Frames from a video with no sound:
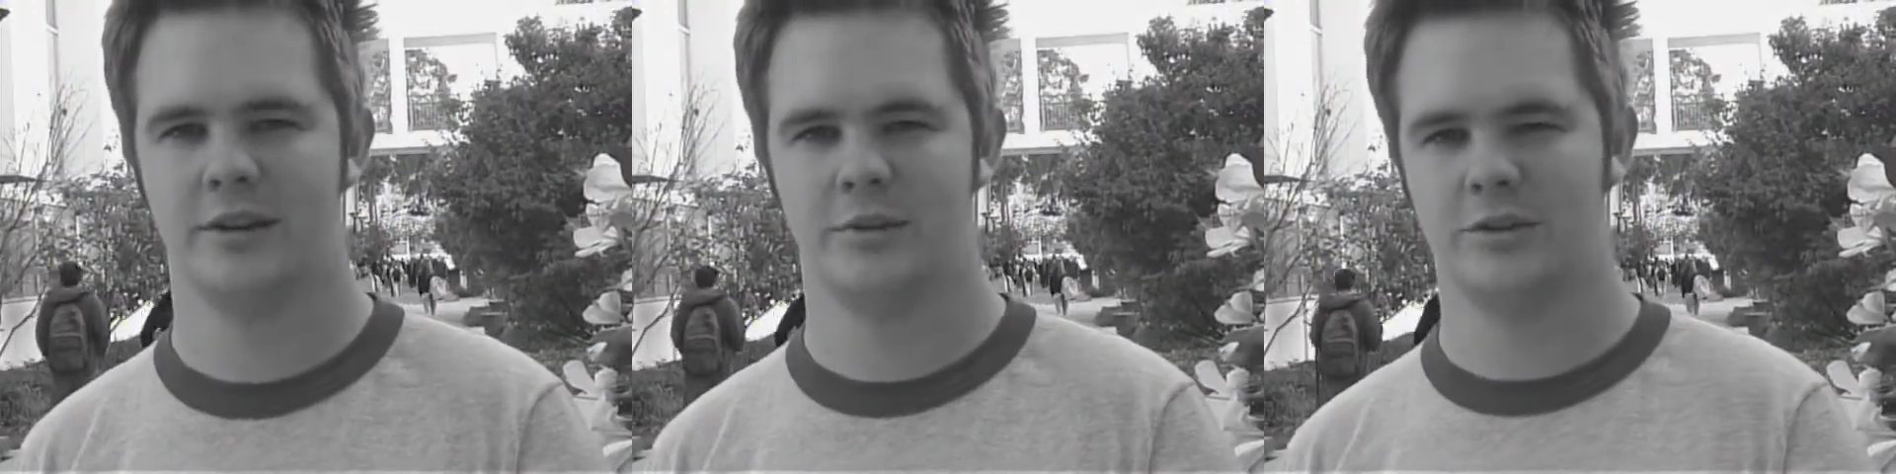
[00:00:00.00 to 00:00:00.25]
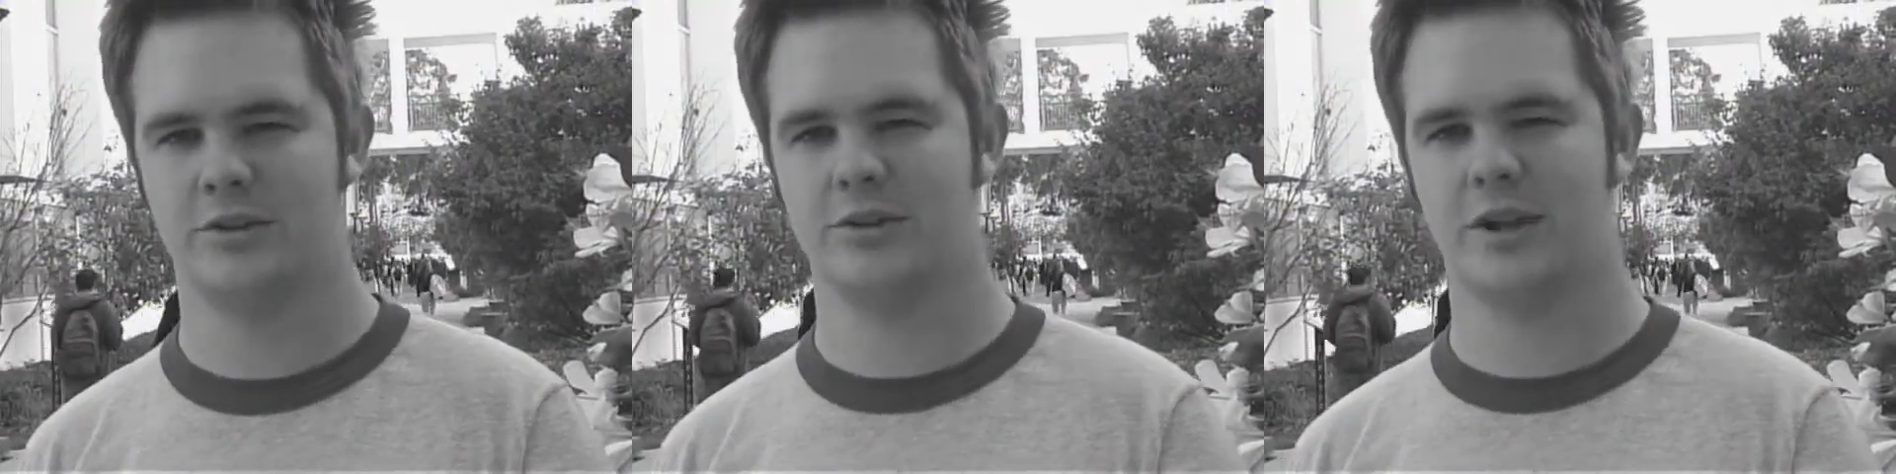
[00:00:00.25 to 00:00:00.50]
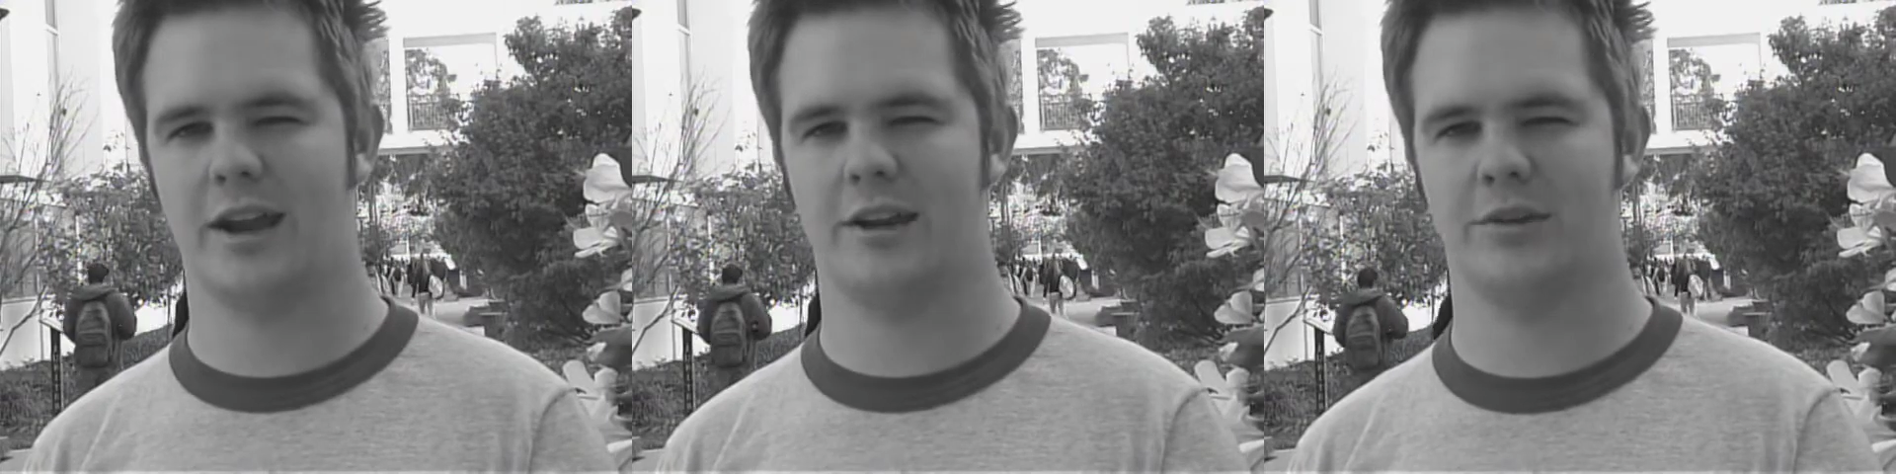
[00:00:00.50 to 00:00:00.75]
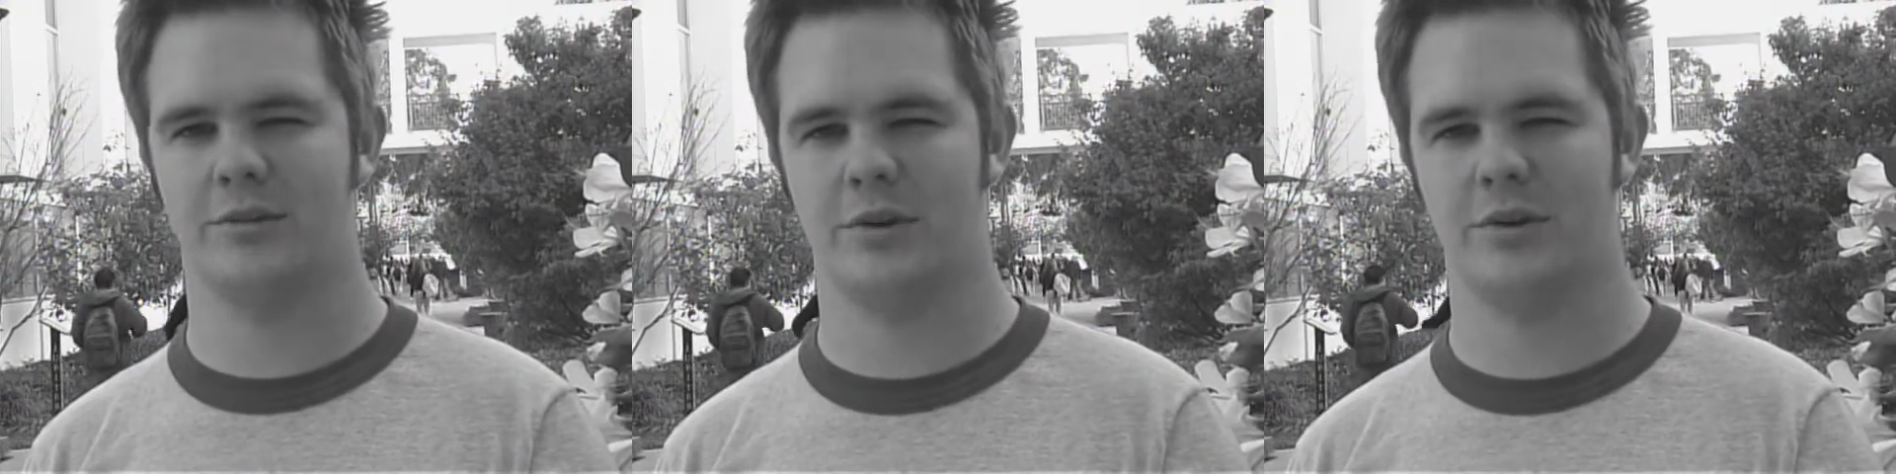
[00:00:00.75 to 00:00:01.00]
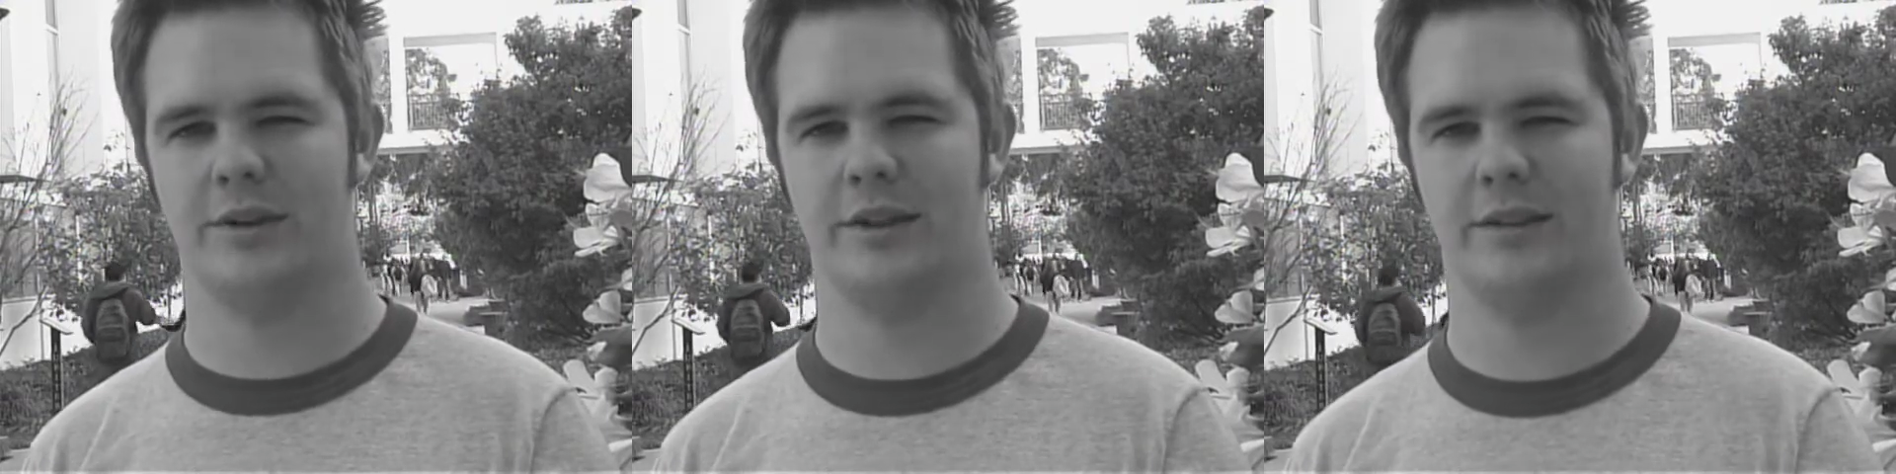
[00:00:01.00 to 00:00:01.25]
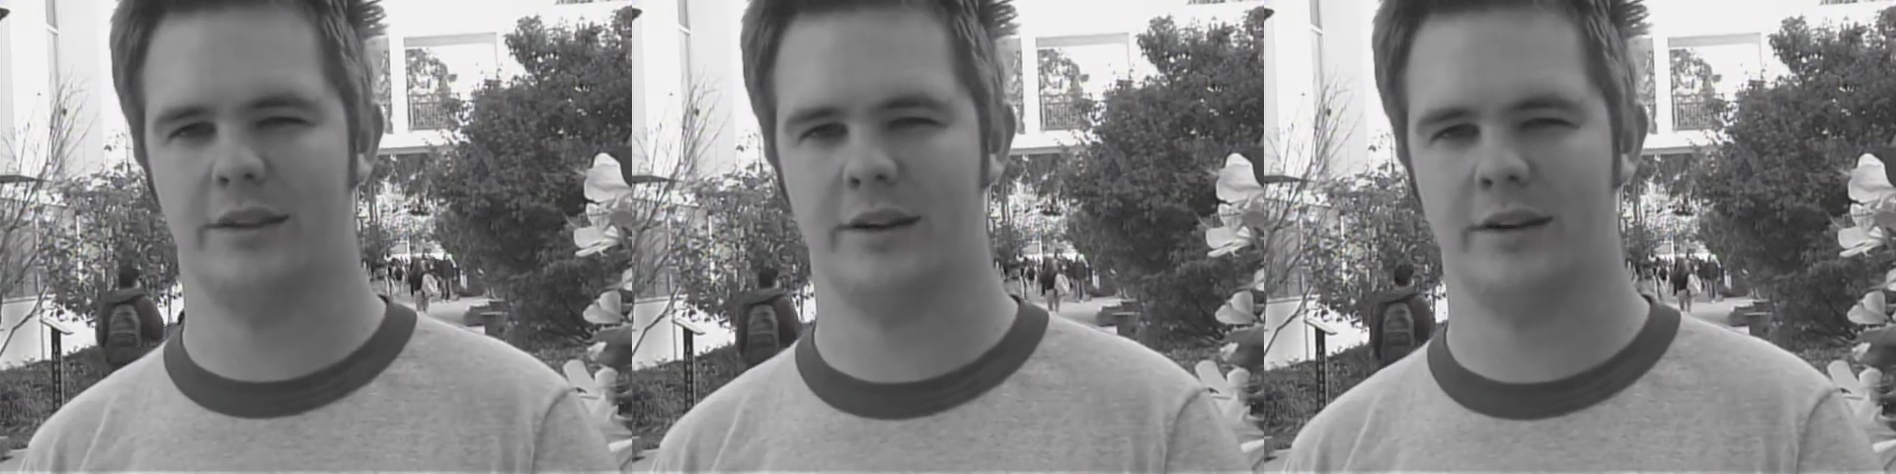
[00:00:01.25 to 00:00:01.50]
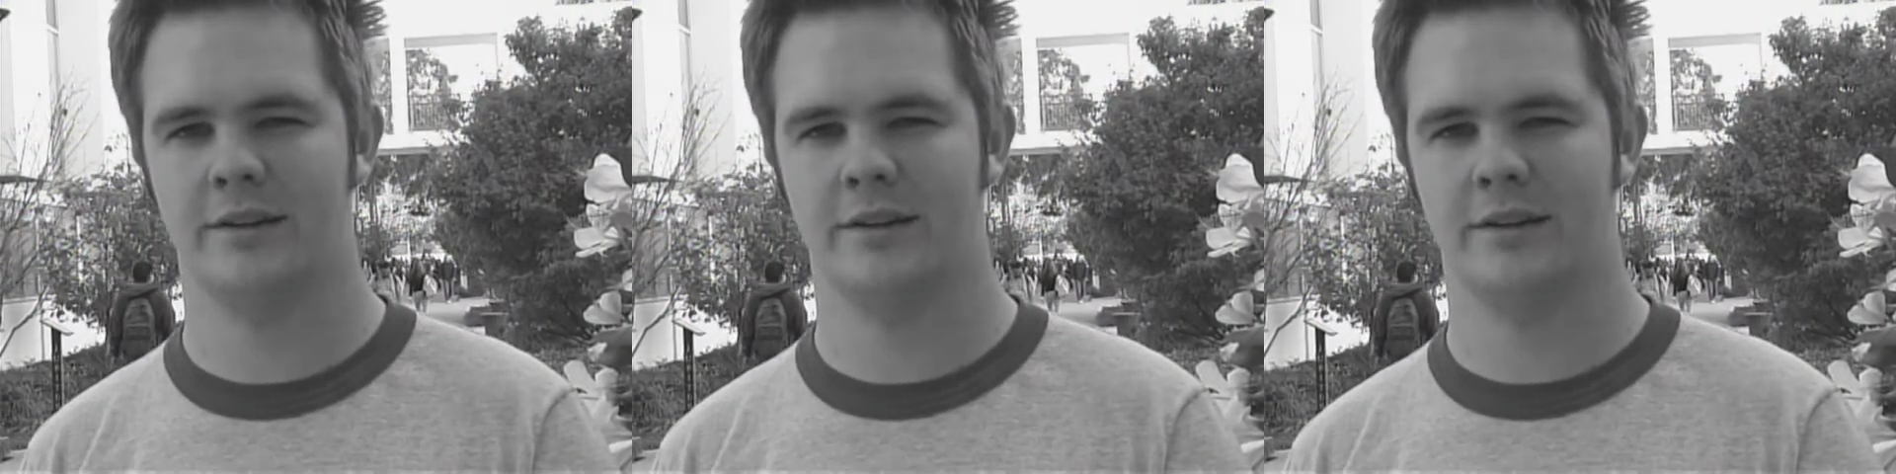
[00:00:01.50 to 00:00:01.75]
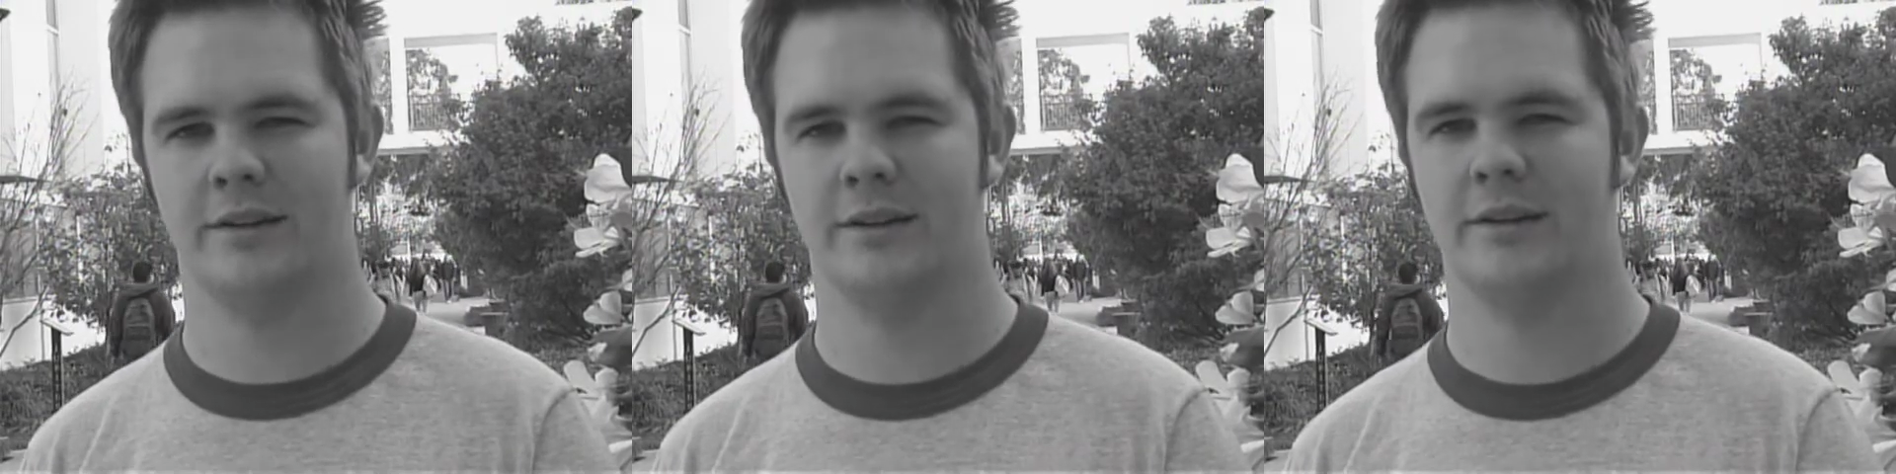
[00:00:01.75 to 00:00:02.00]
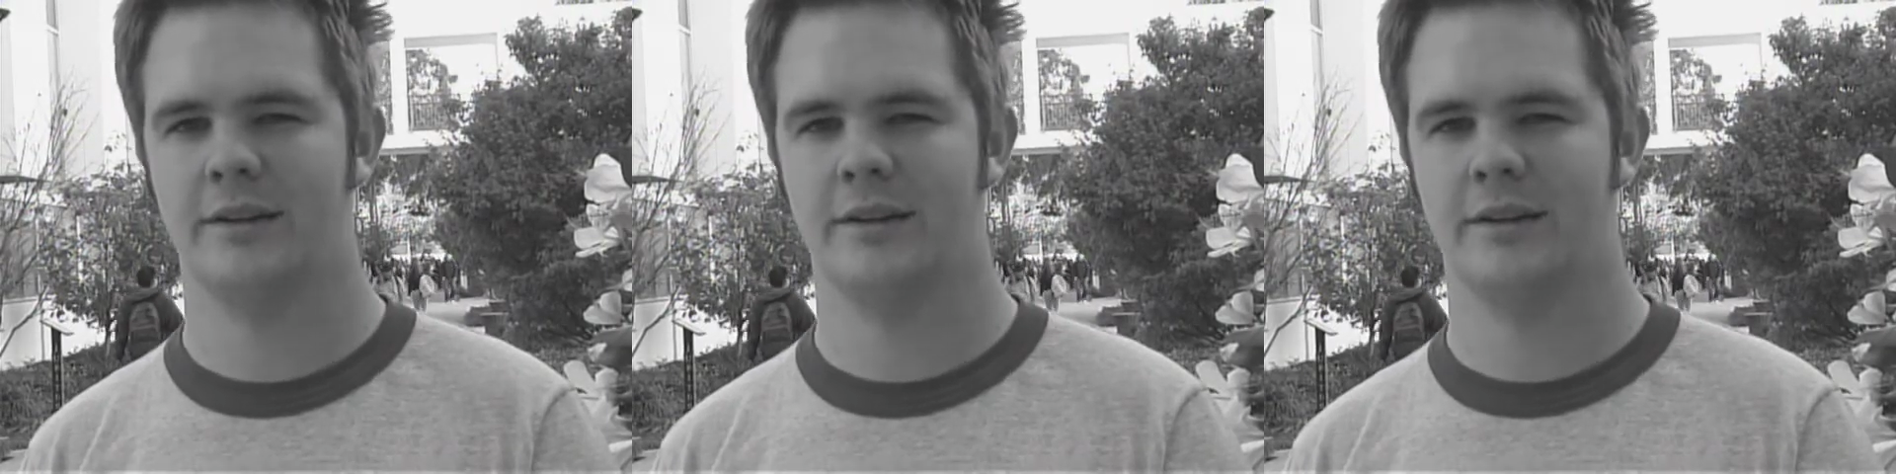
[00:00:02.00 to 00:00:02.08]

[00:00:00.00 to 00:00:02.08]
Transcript: We're just kind of thrown in there,